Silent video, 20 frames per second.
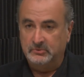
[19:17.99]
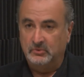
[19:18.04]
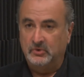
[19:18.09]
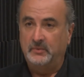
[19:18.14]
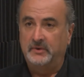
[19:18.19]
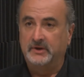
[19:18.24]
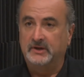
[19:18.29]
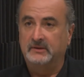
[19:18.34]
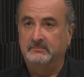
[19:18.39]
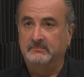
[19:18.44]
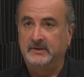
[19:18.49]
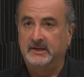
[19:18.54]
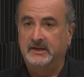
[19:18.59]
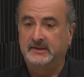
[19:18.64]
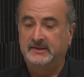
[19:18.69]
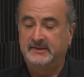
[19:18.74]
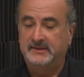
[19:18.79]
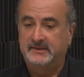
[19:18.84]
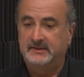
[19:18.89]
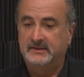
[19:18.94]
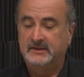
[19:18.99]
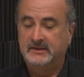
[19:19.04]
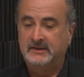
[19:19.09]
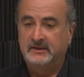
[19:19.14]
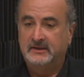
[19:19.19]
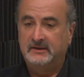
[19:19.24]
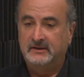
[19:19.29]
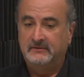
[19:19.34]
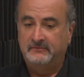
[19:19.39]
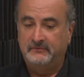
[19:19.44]
We're one of the biggest
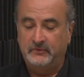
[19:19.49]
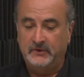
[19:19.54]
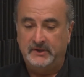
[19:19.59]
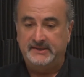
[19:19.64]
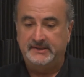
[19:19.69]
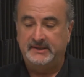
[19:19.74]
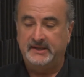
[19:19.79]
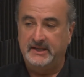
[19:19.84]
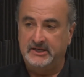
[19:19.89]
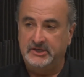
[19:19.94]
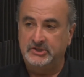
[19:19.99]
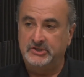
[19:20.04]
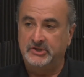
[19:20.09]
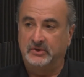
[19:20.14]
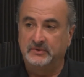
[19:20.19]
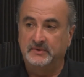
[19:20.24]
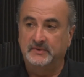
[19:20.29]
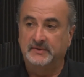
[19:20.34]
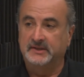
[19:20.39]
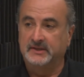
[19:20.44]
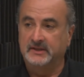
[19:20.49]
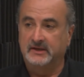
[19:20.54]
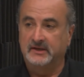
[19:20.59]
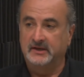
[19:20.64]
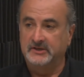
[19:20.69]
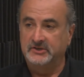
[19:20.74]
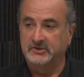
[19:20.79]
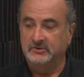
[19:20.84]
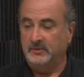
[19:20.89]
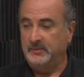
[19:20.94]
freestanding shelters in the
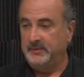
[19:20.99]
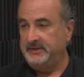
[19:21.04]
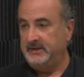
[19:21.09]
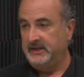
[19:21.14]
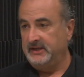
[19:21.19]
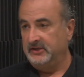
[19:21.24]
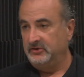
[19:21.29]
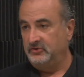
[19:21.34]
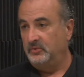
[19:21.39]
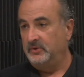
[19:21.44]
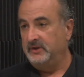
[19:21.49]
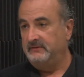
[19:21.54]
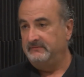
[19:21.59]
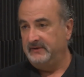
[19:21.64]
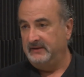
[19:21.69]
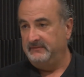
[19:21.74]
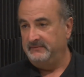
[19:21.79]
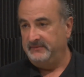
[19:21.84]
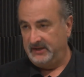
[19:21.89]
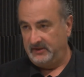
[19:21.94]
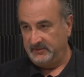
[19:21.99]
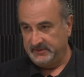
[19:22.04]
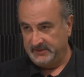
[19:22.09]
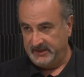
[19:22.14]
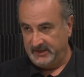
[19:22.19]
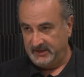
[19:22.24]
country. We take in 25,000